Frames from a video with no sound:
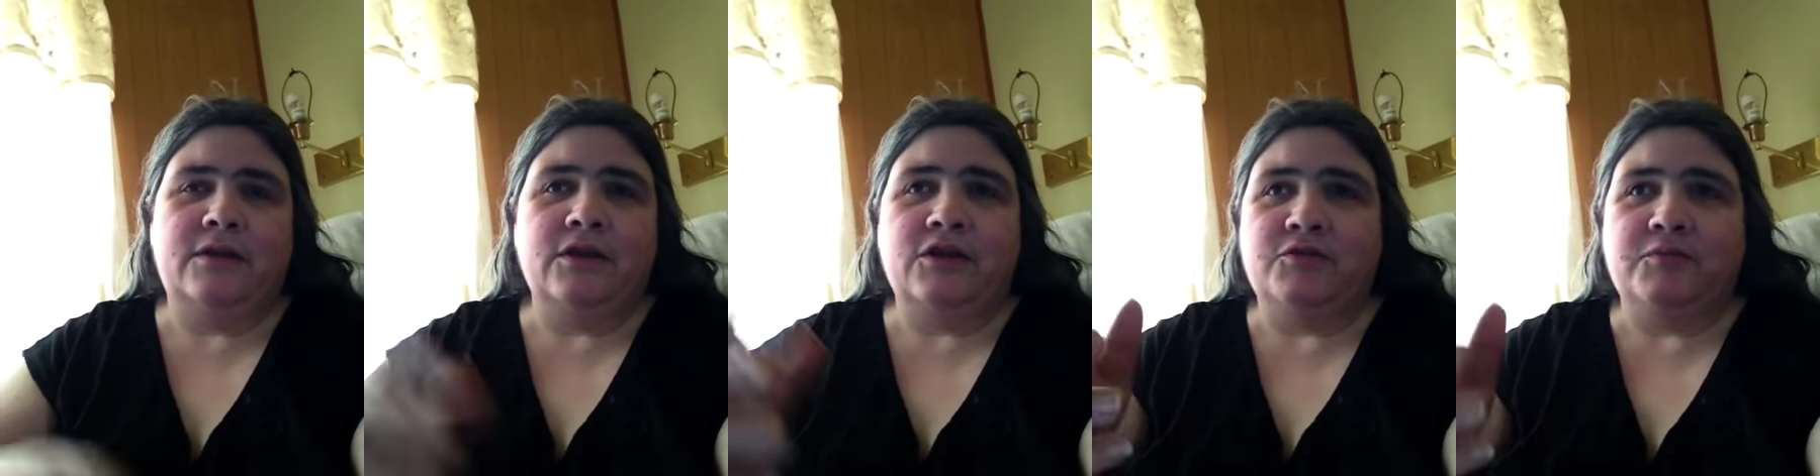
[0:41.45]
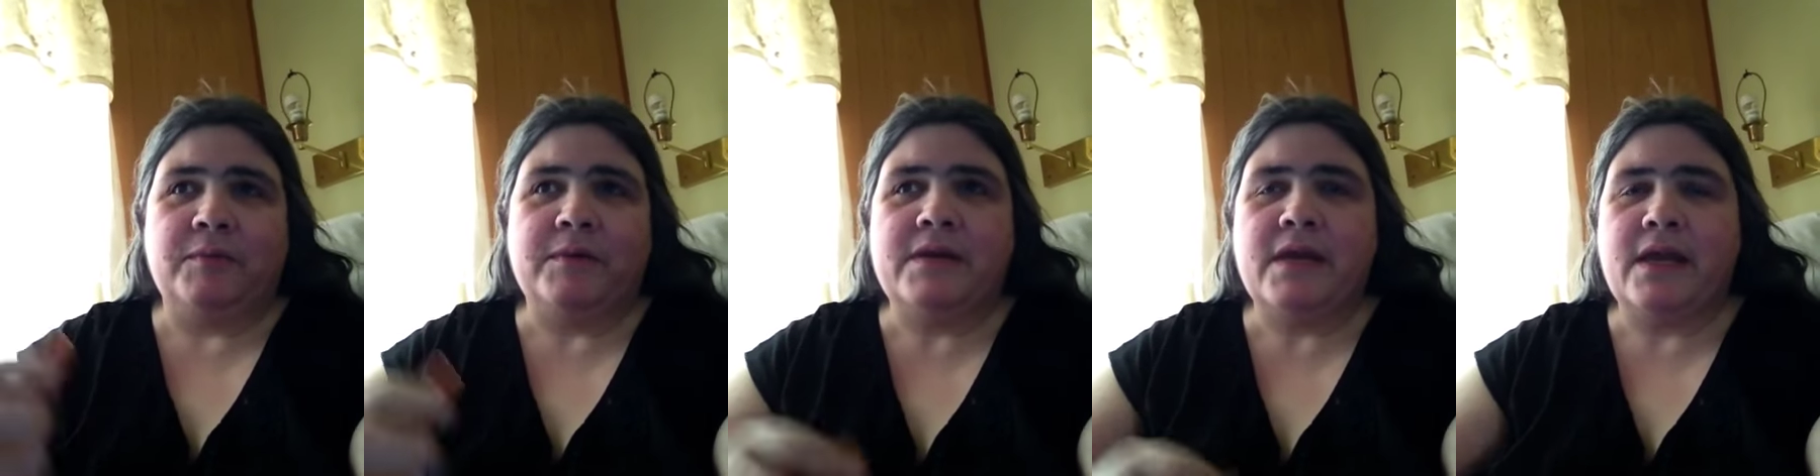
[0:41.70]

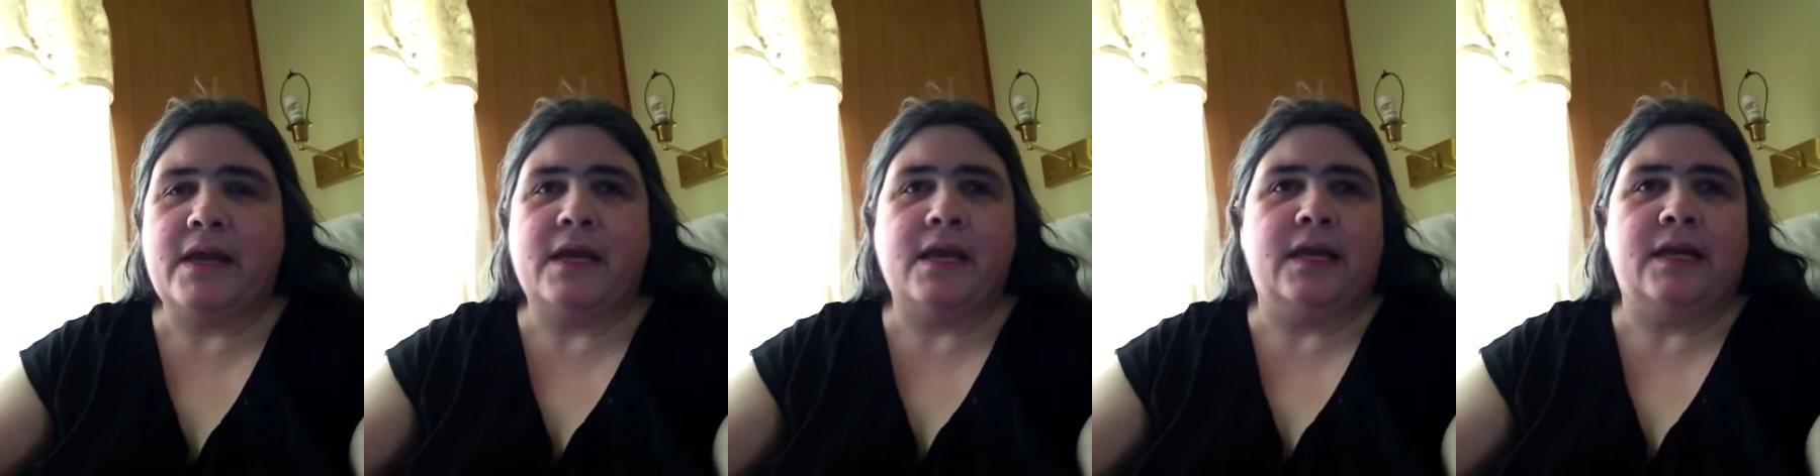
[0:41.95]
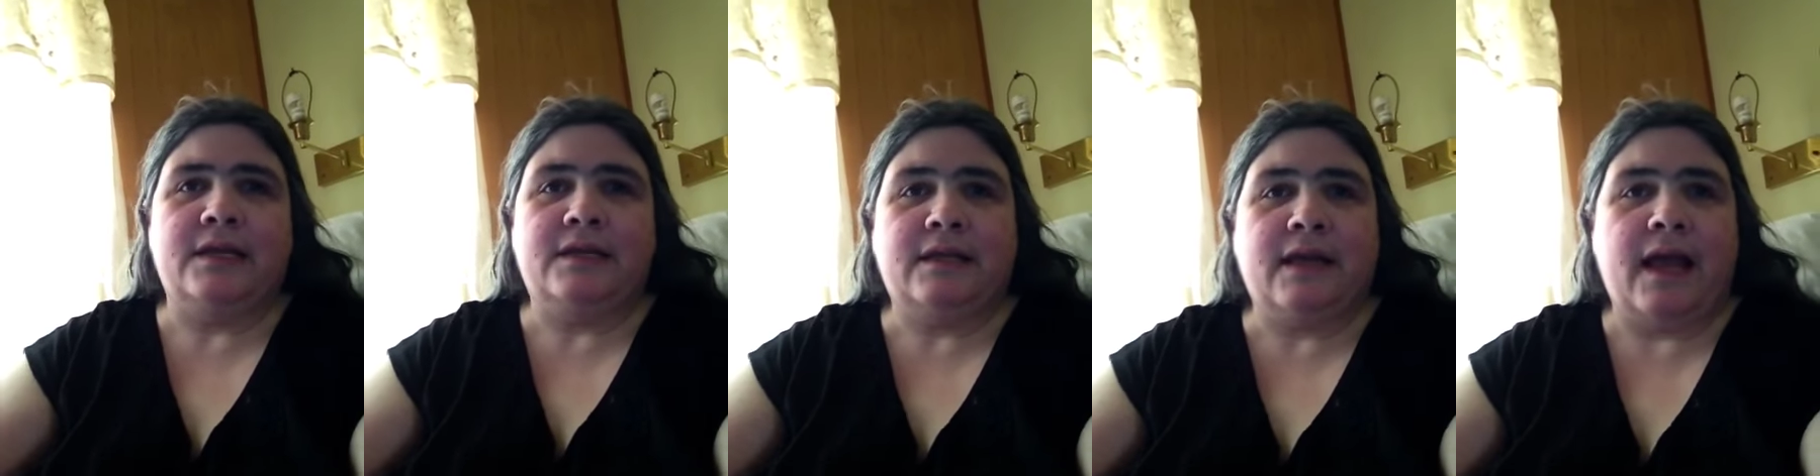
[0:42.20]
just
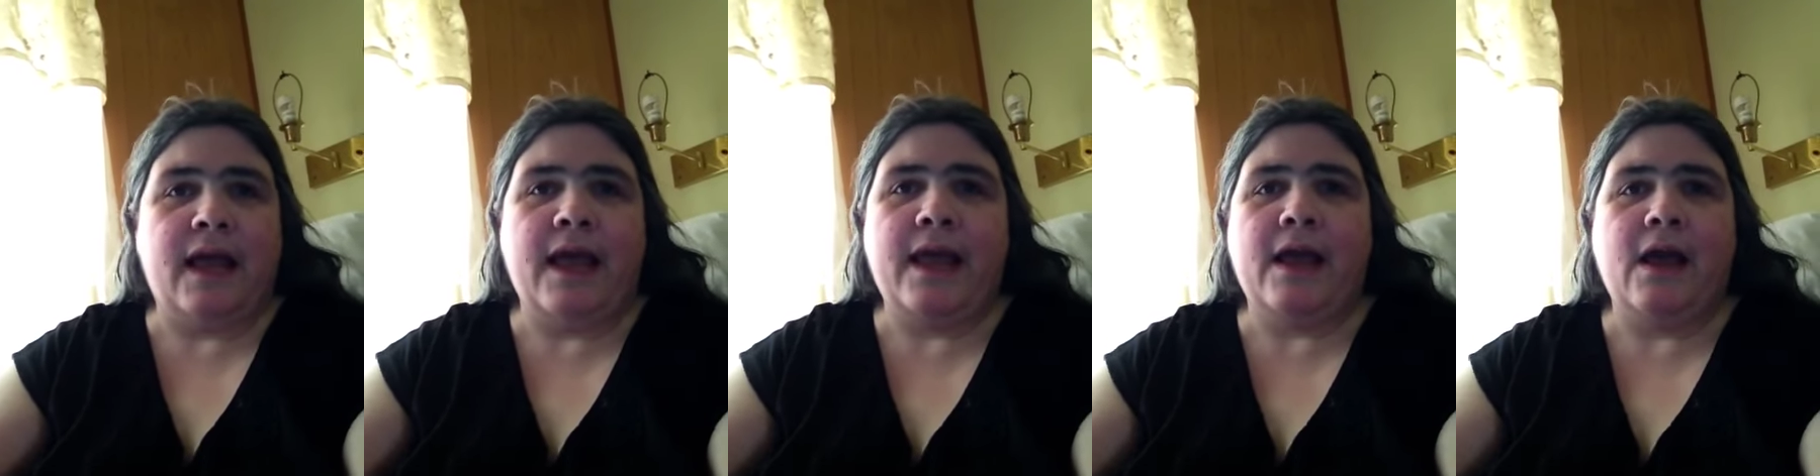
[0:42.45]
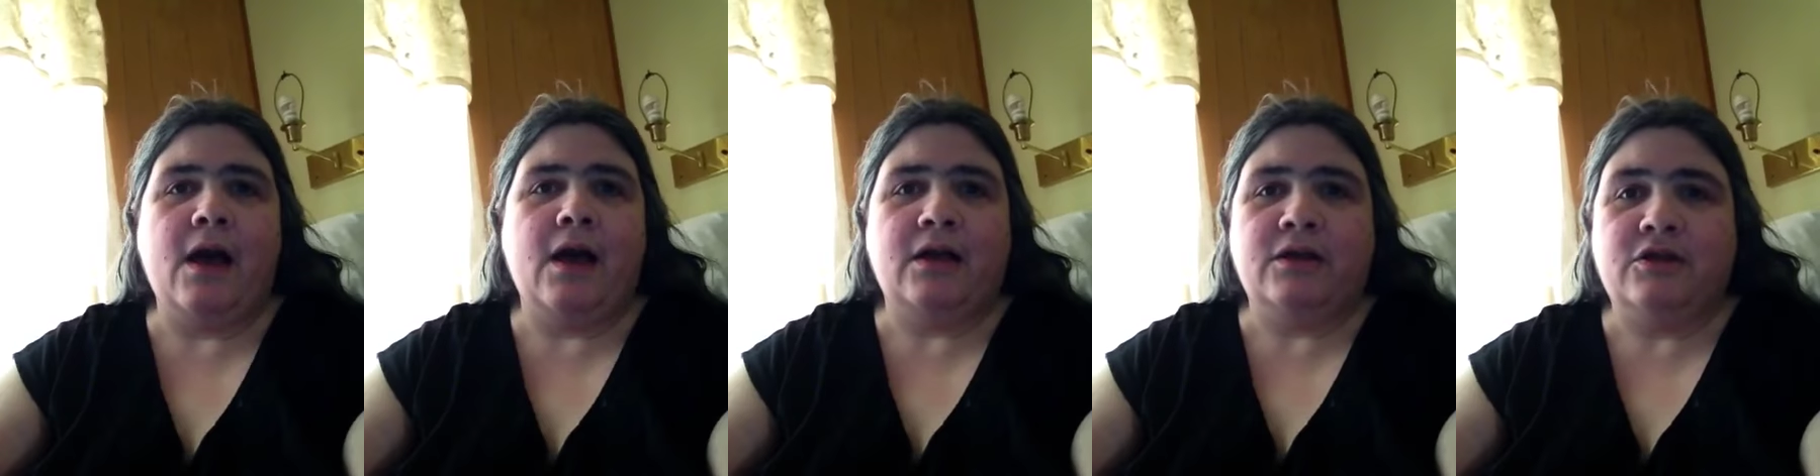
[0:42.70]
ridiculous to
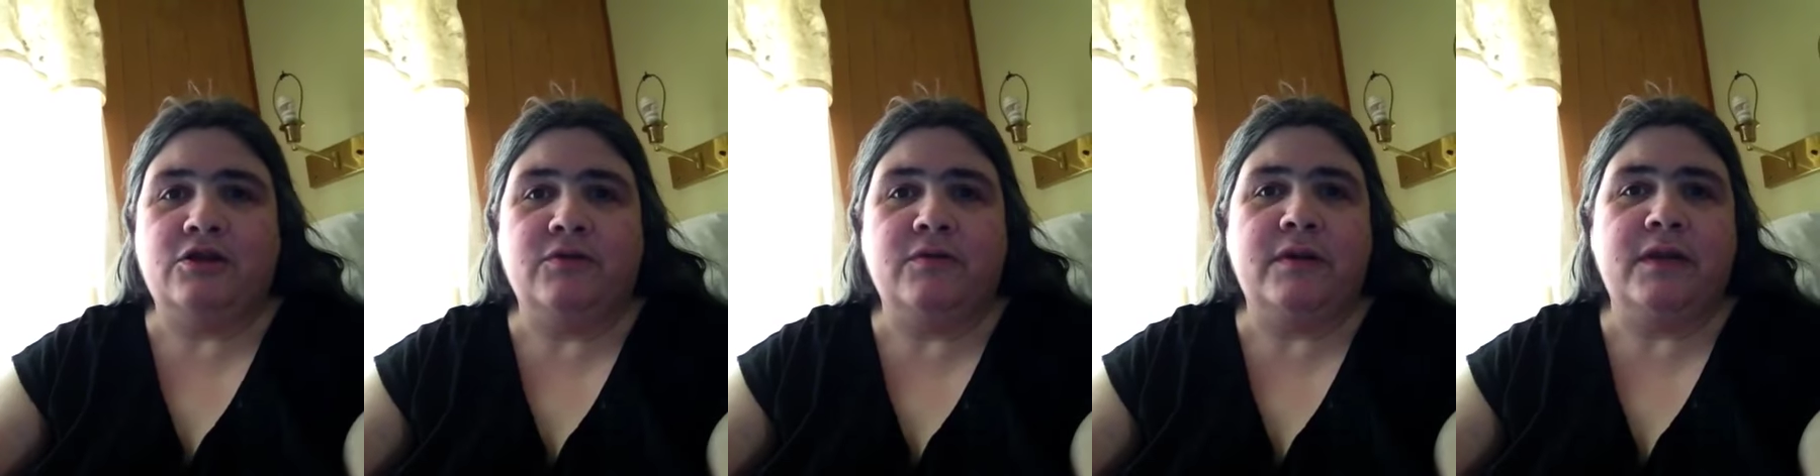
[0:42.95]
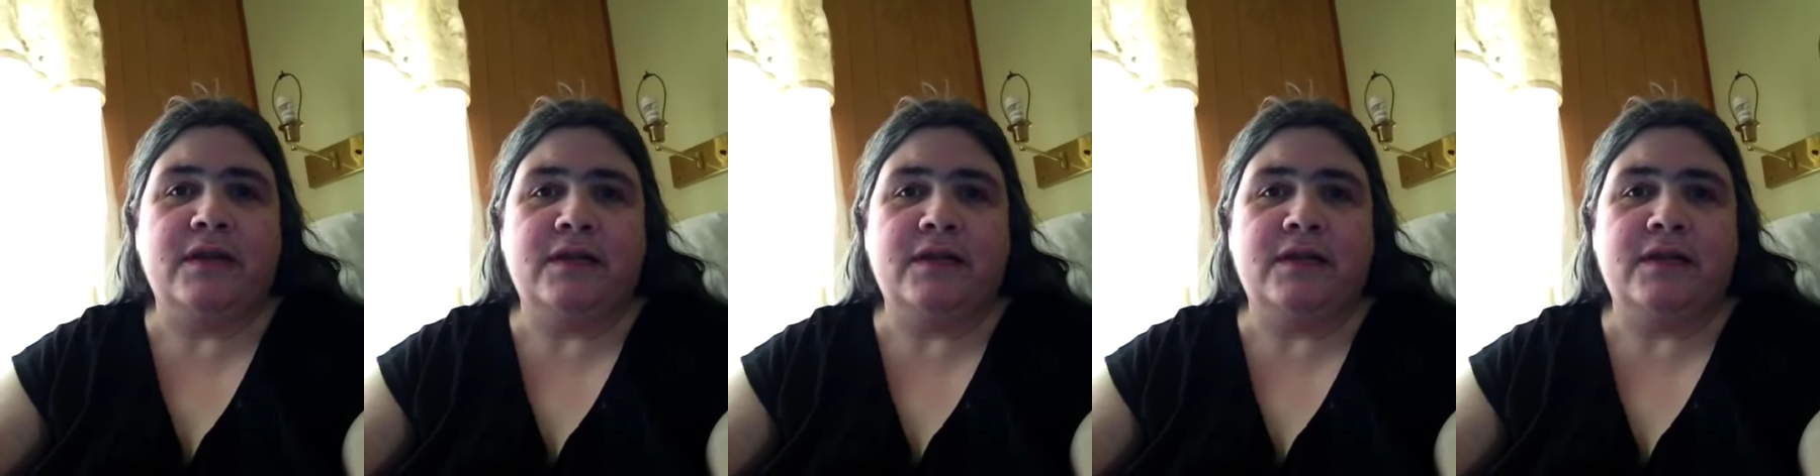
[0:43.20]
hang on to it.